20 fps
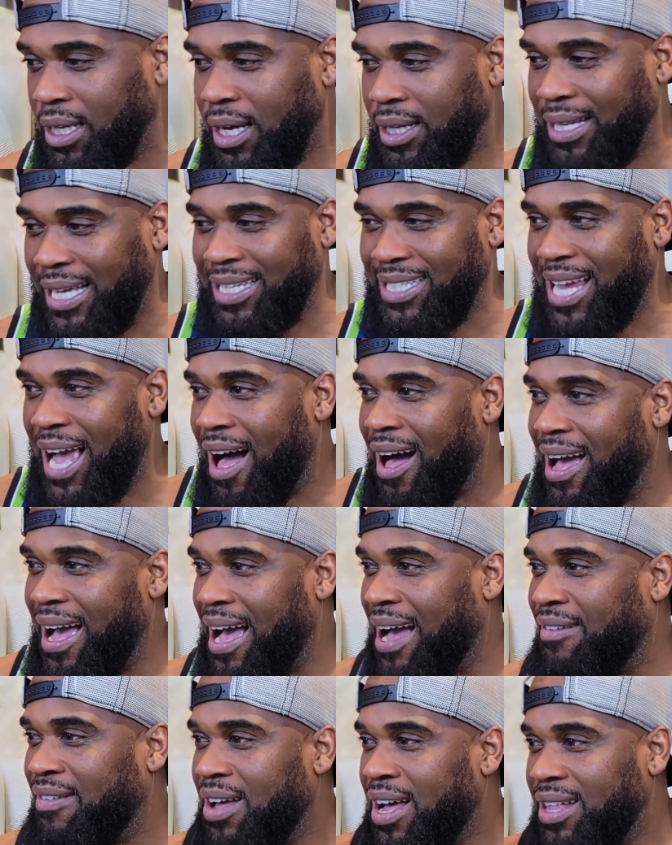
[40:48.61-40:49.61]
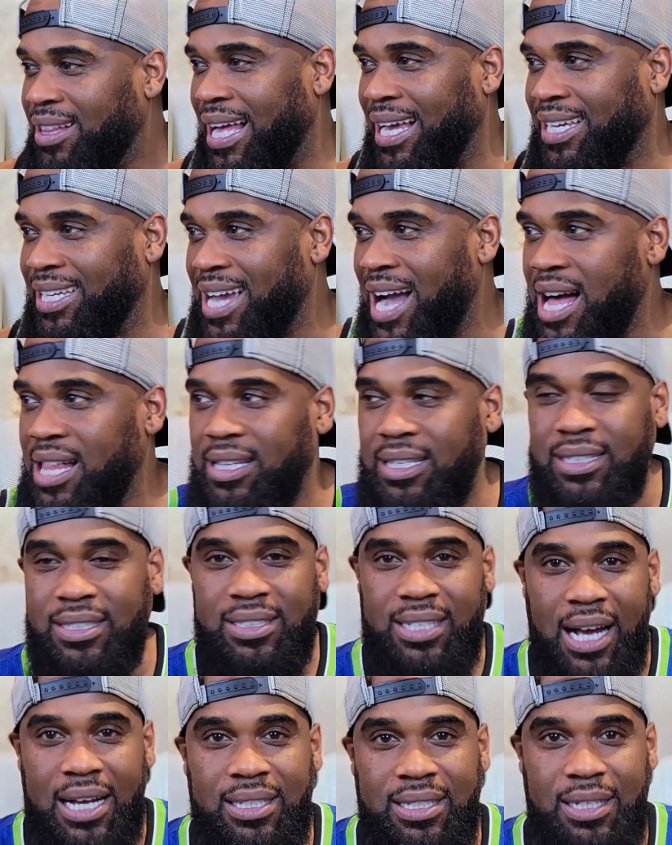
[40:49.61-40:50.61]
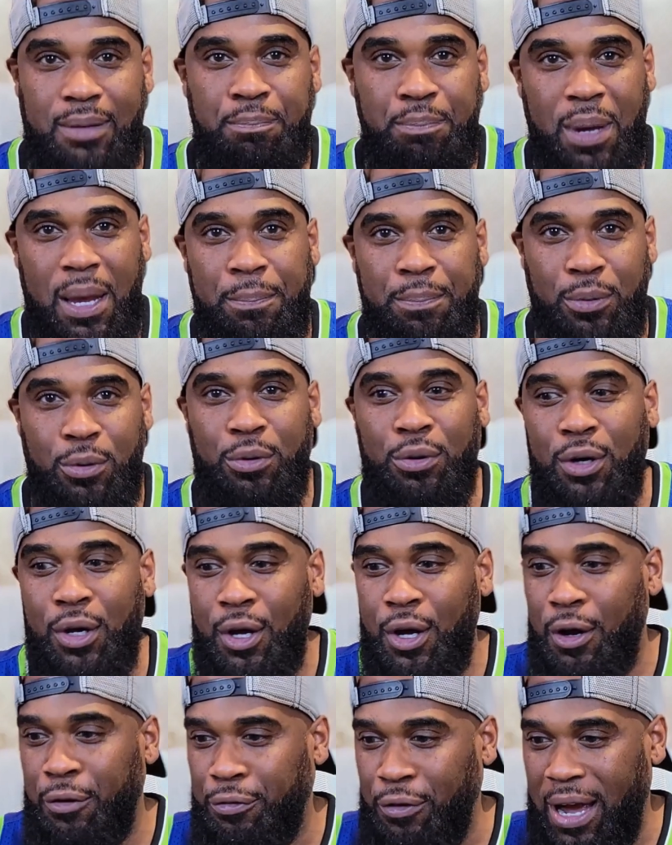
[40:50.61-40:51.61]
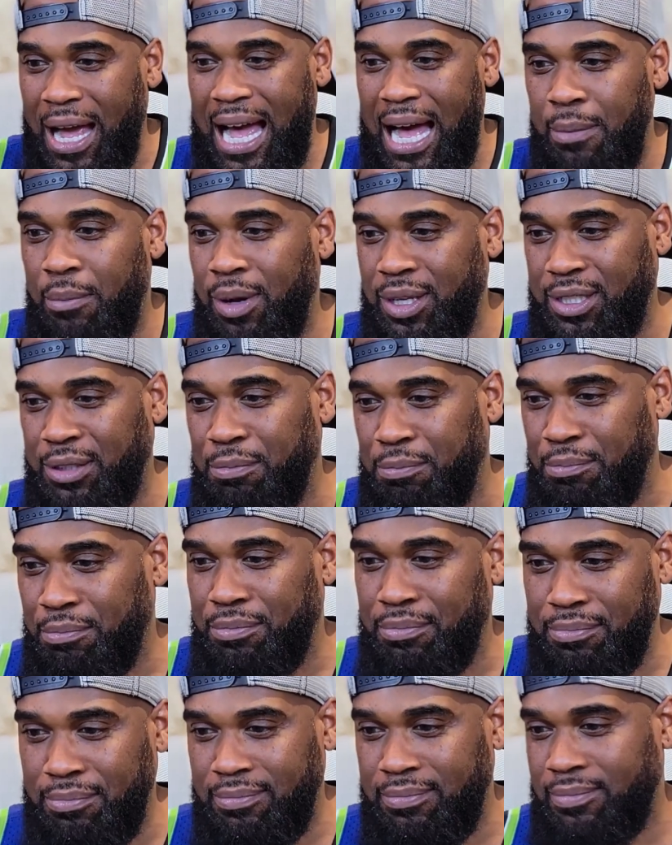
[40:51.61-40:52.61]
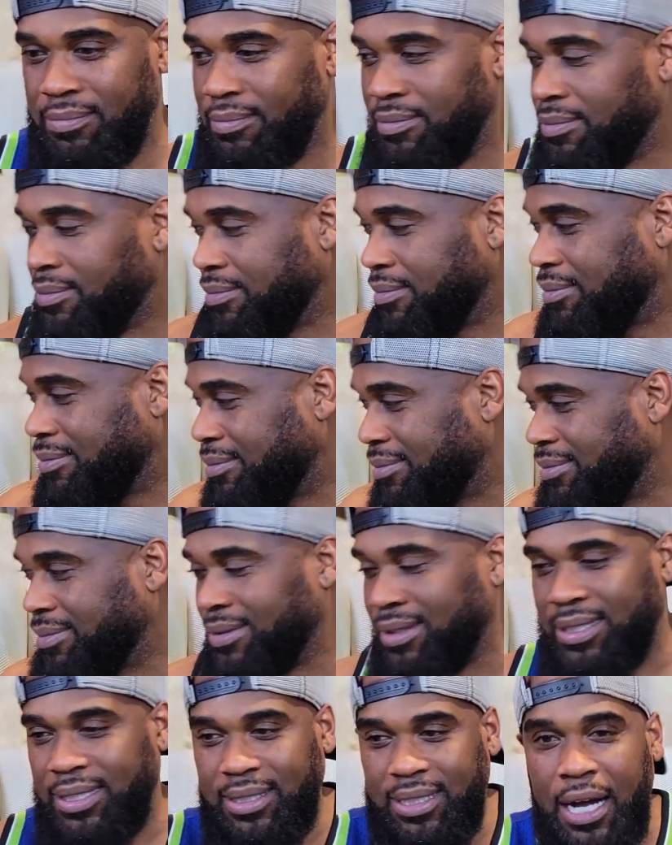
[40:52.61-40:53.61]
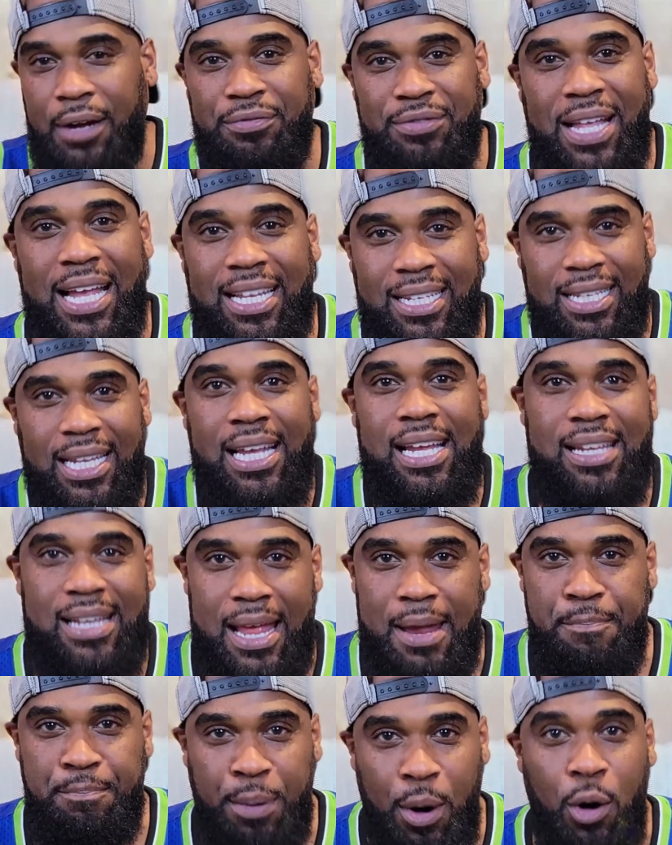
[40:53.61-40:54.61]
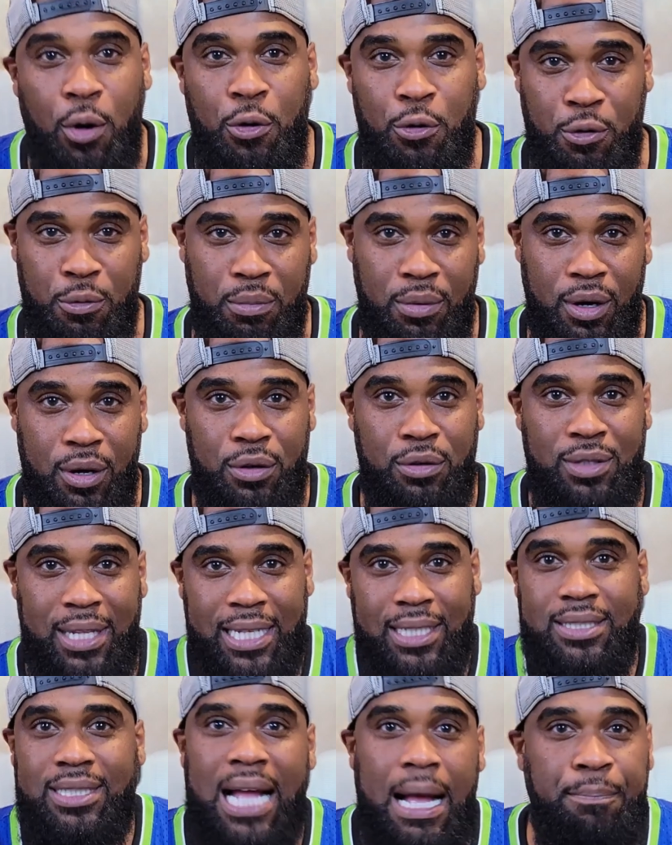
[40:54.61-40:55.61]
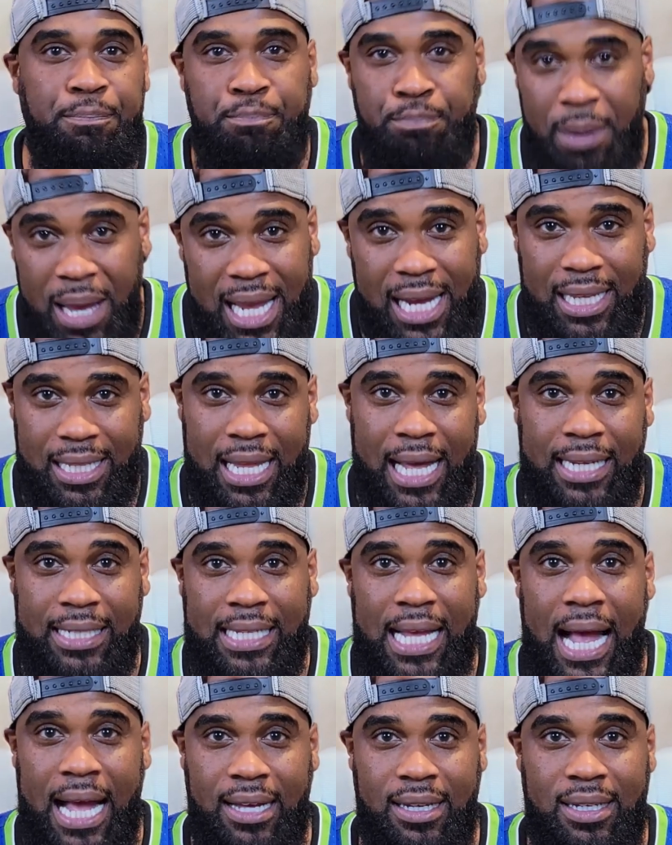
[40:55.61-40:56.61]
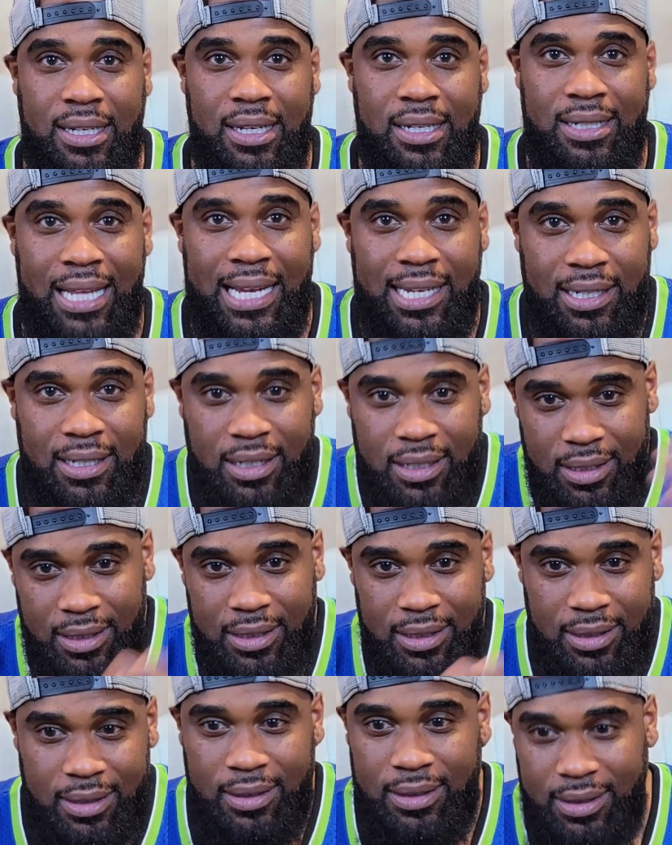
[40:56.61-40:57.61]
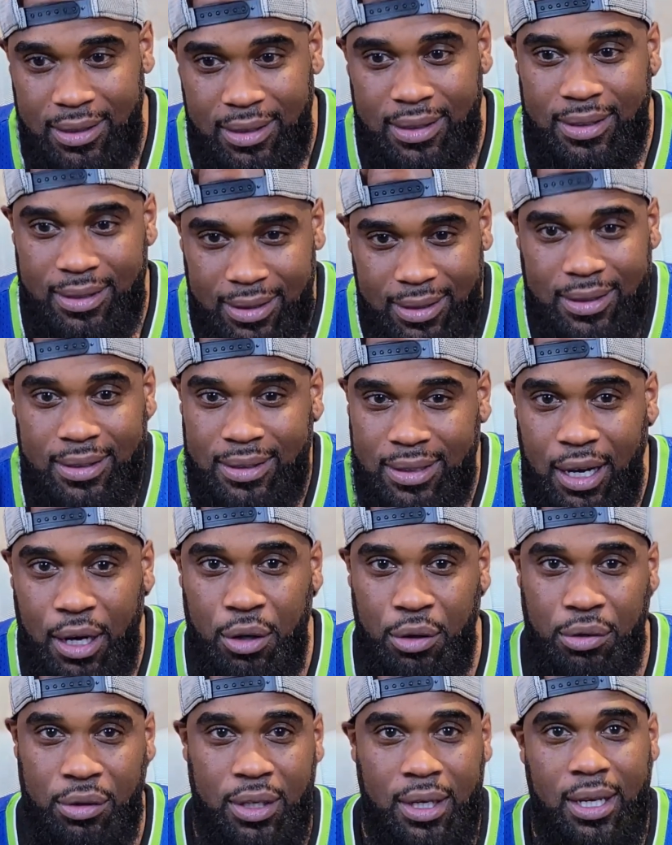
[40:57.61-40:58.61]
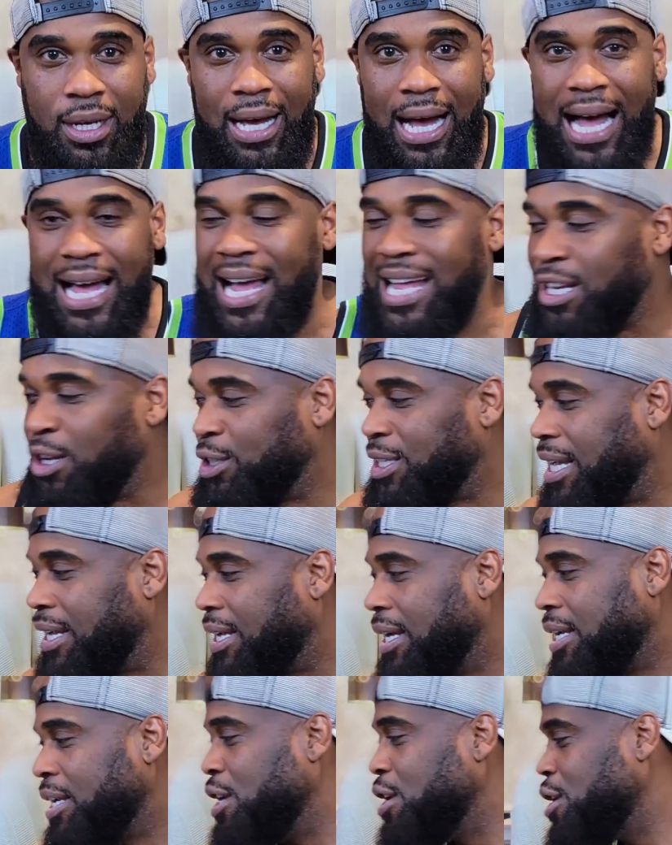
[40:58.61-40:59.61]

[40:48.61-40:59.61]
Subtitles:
Like y'all are judging people for how much stuff they need in their bowl, bro. Like stop being like that. Like, yo, I know that.